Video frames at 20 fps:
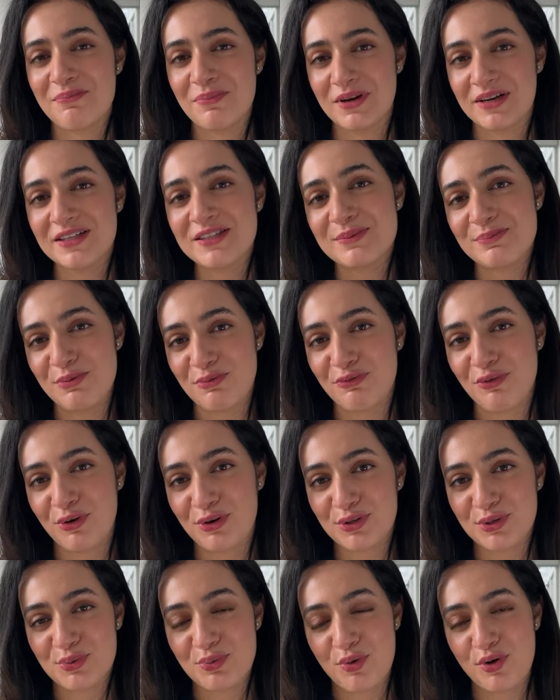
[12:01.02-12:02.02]
minutes before
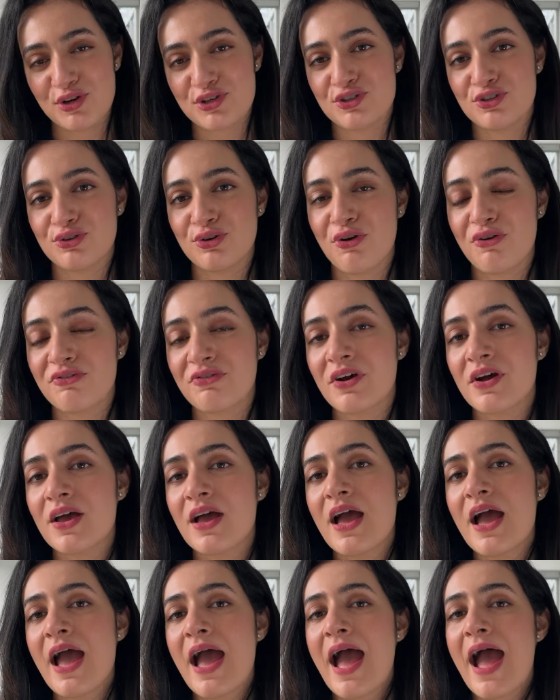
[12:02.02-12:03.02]
you wash it off.
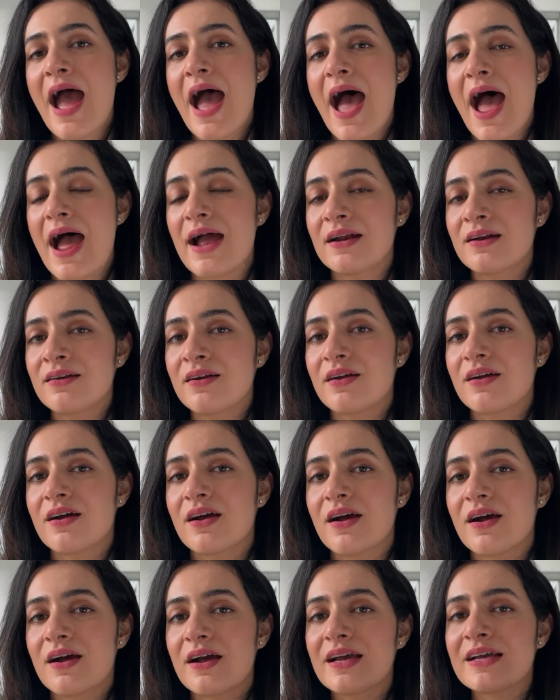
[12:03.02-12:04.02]
And
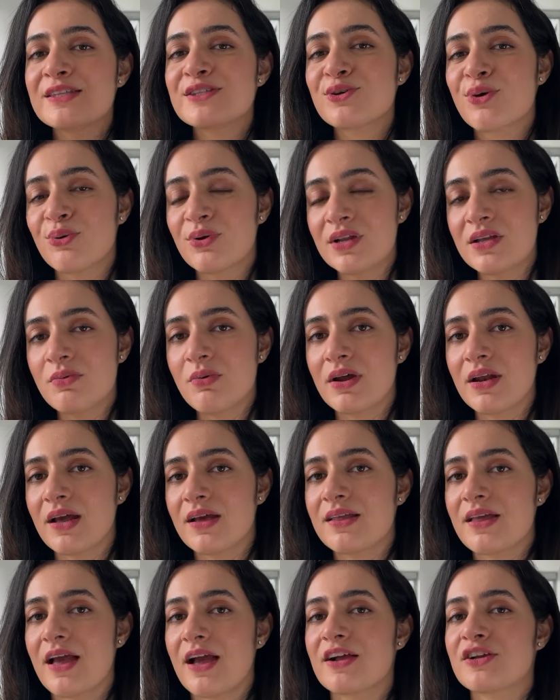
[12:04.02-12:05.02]
it's only when
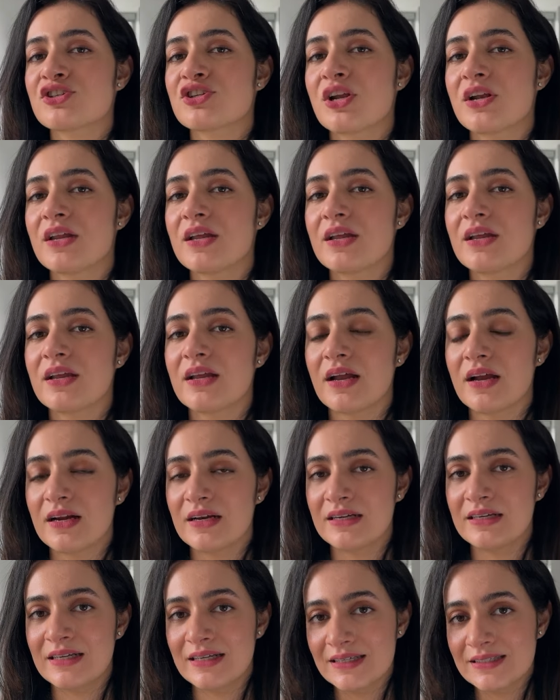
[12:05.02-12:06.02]
I actually
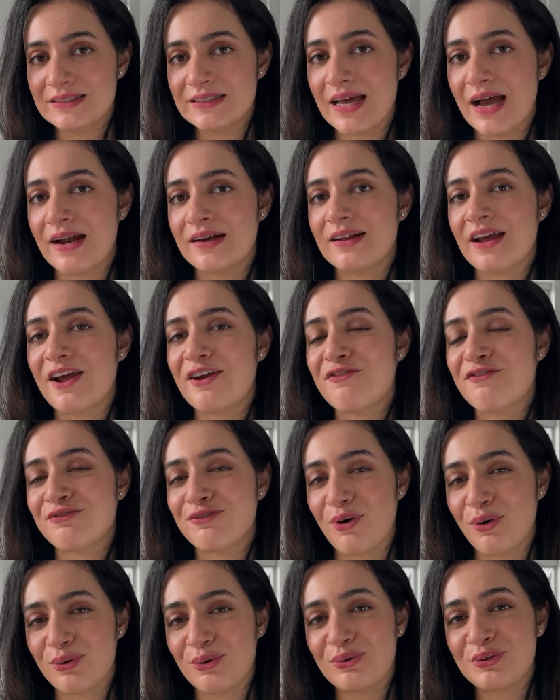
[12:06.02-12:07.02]
did that and
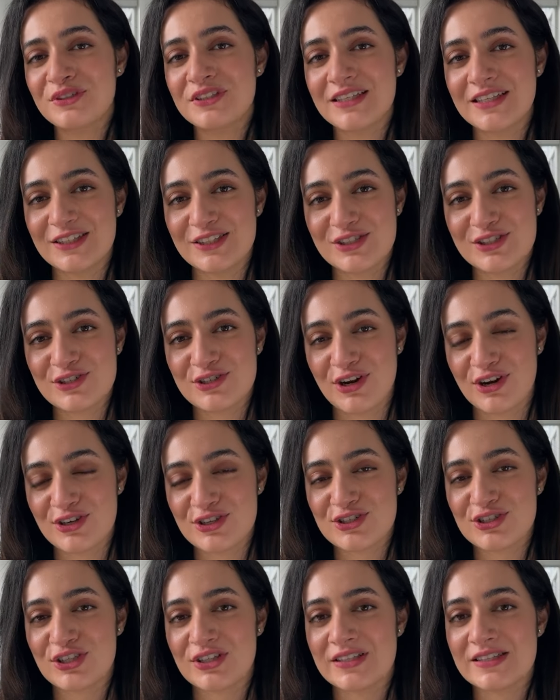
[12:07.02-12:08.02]
followed the
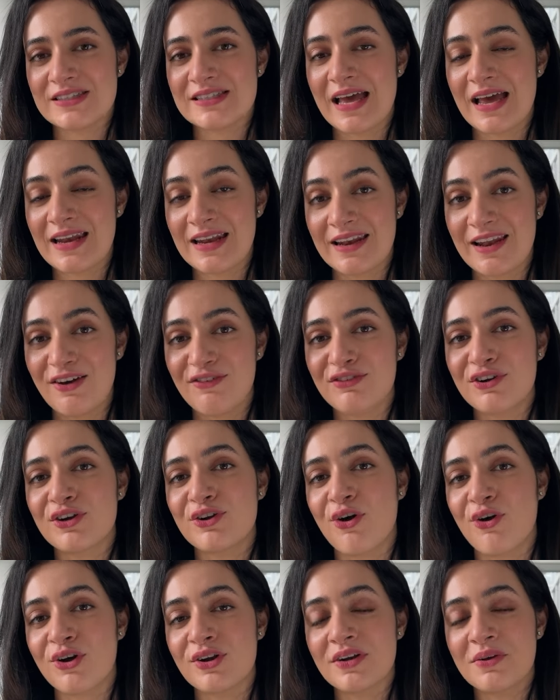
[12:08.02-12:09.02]
instructions and left it
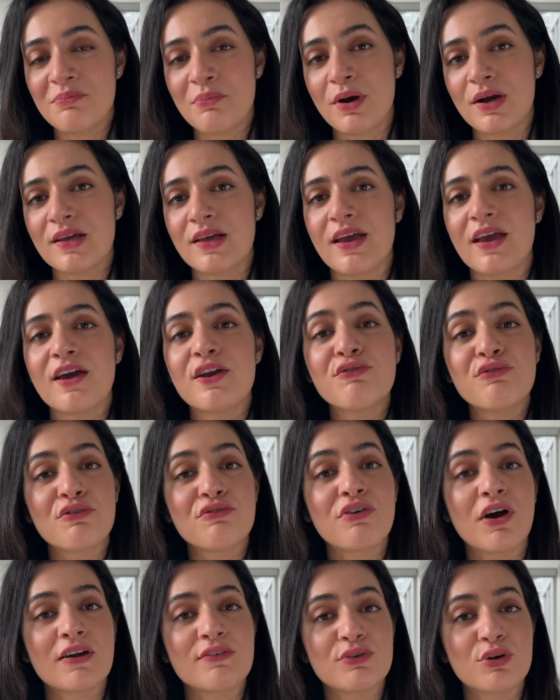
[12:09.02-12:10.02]
on in my hair for
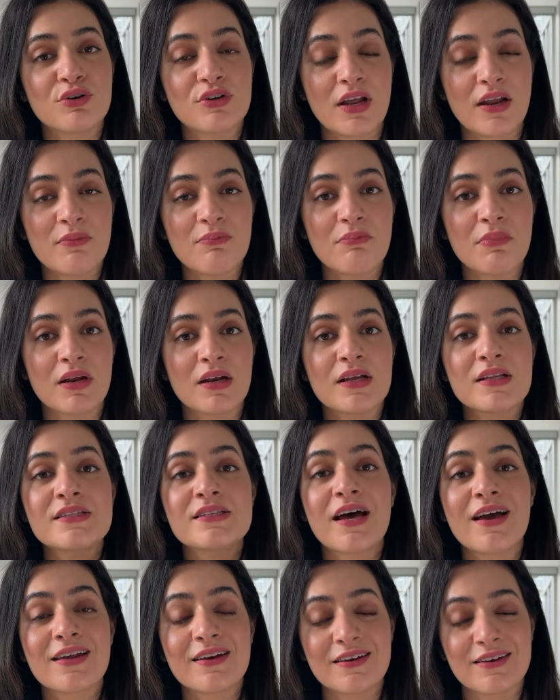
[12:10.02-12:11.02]
5 to 10 minutes,
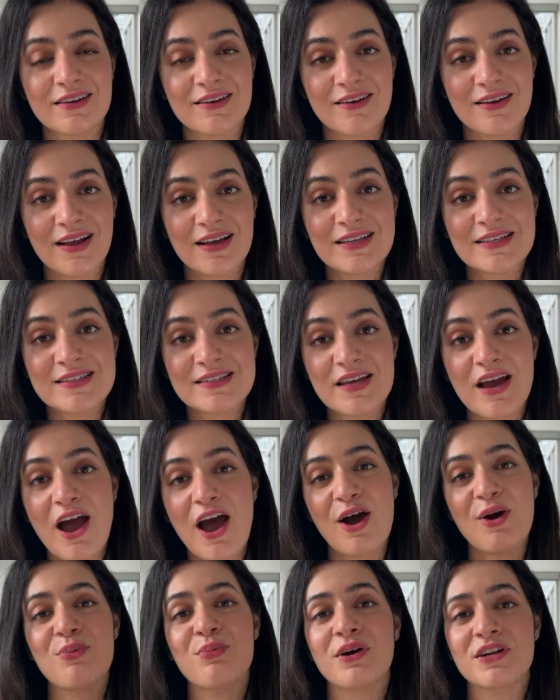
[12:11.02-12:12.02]
I realized
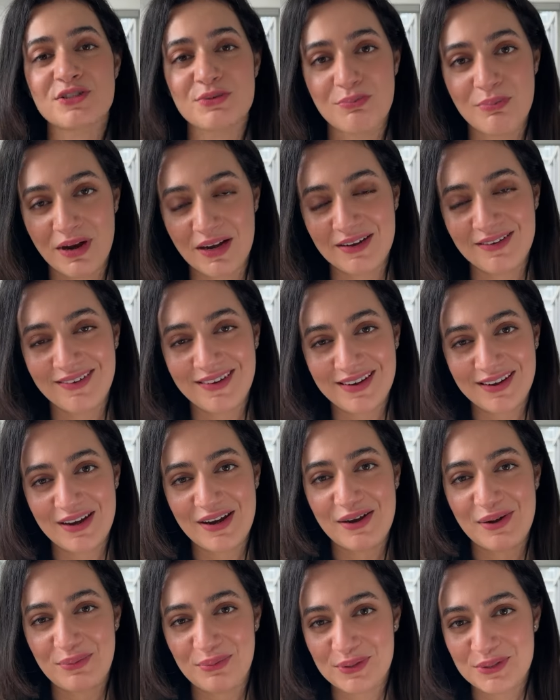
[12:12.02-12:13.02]
how much better
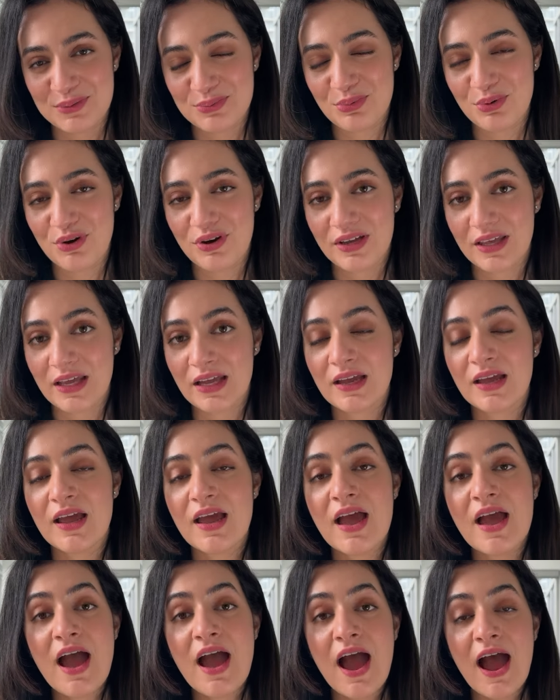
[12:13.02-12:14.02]
it was working.
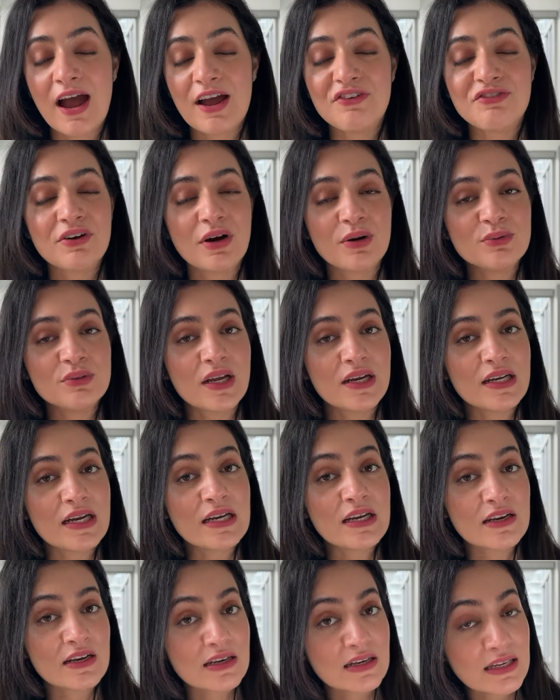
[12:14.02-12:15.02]
I found that
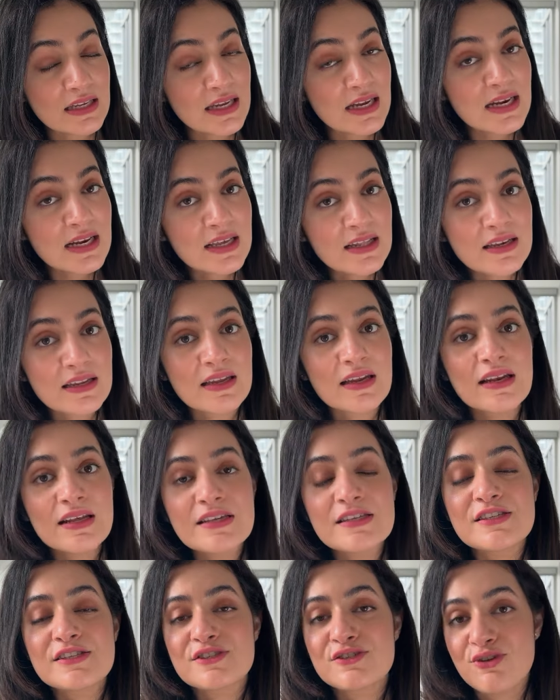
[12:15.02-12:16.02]
it really, really
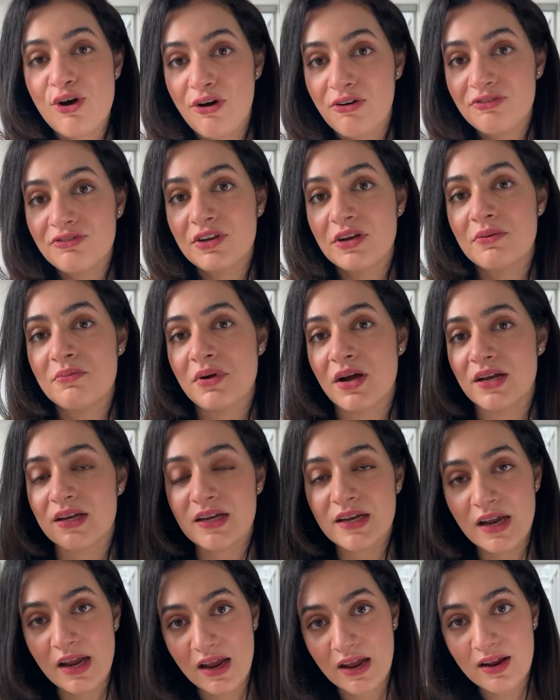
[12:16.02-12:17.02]
softened my
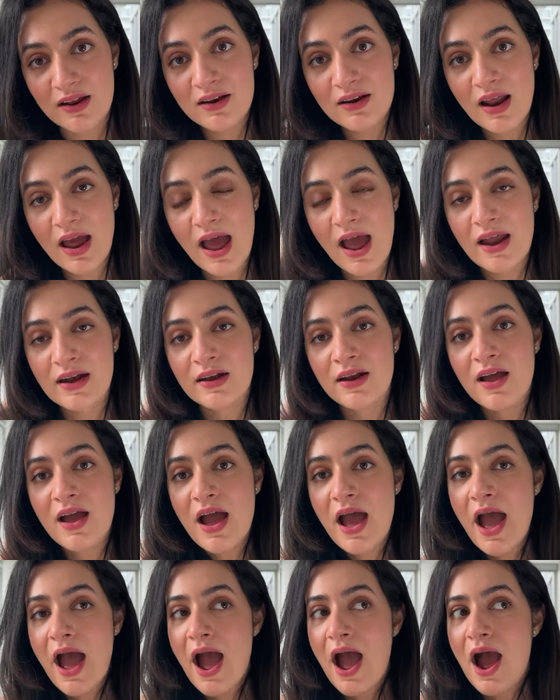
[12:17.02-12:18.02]
hair, and
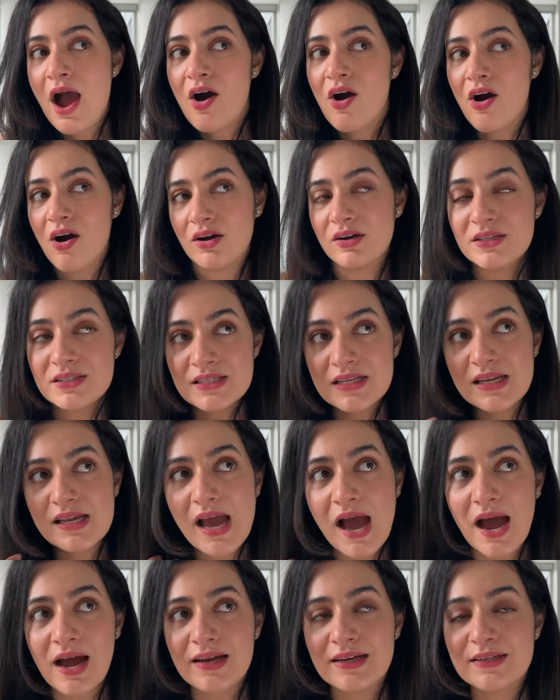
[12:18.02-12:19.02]
honestly,
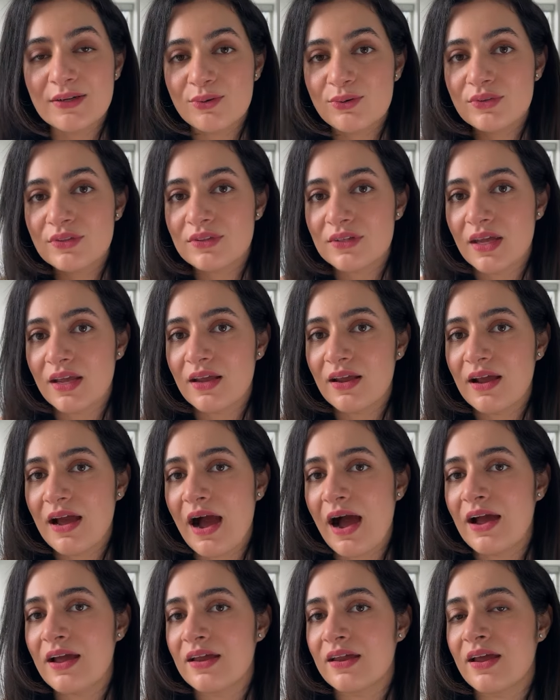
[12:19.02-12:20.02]
I don't think
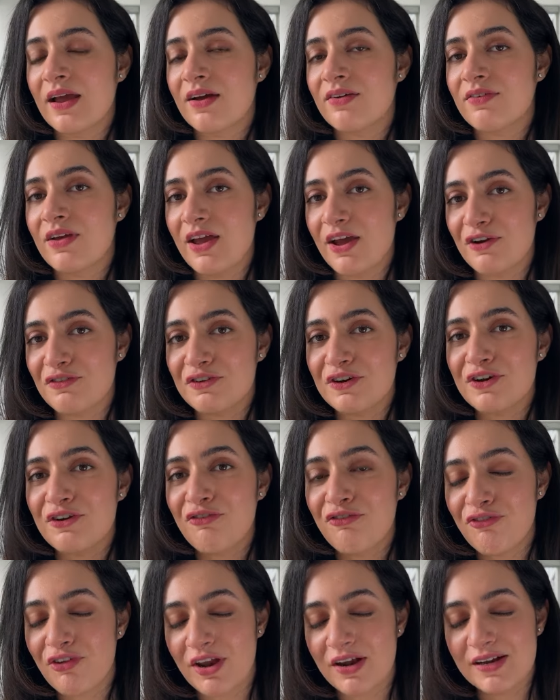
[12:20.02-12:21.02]
I have ever
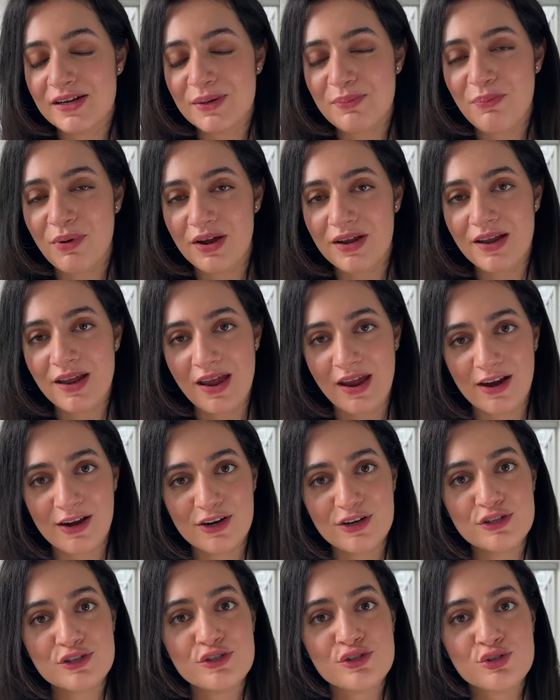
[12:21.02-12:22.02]
felt my
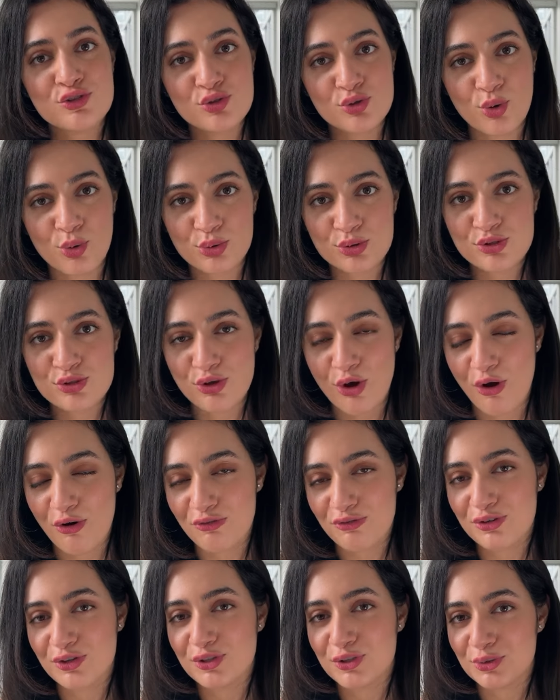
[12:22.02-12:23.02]
hair so
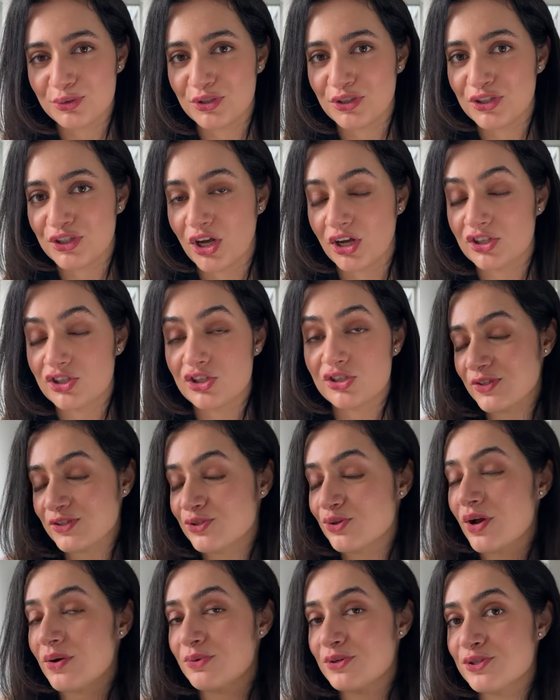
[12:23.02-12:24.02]
soft to the touch.
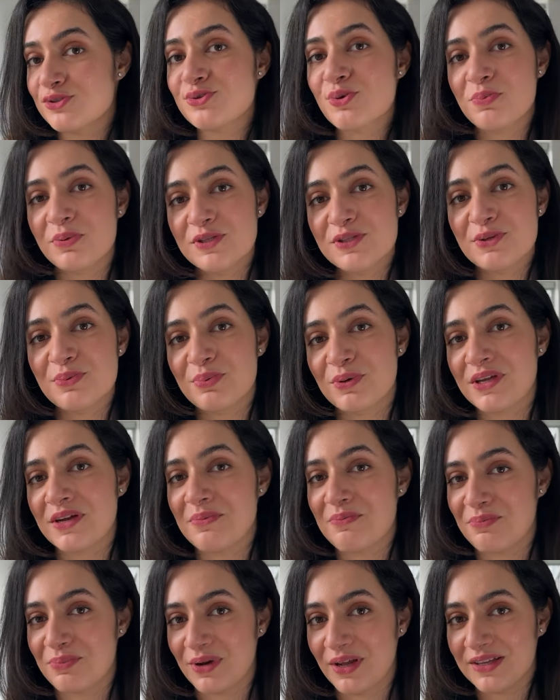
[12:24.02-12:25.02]
So I was super, super
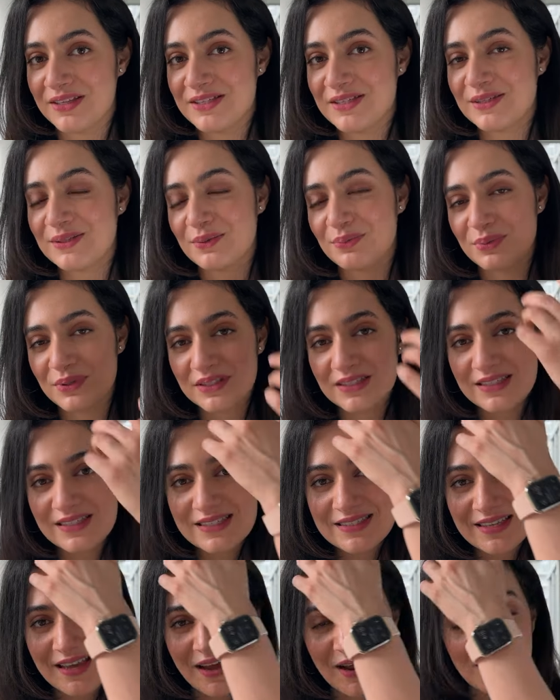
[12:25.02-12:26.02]
impressed with
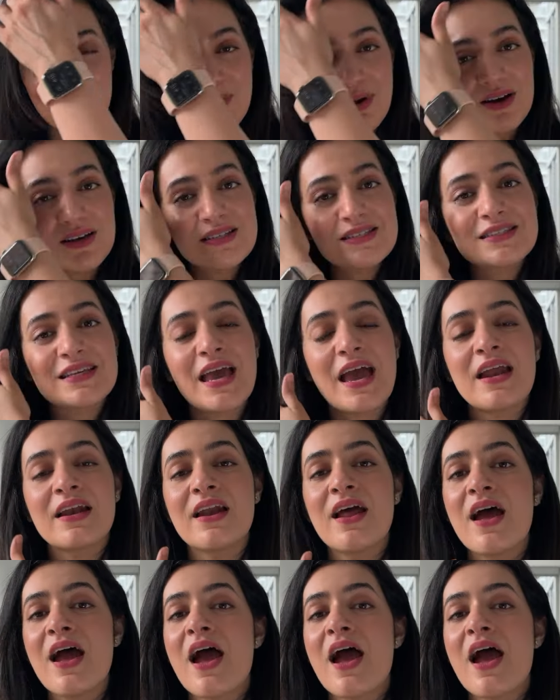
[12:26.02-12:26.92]
this hair mask, and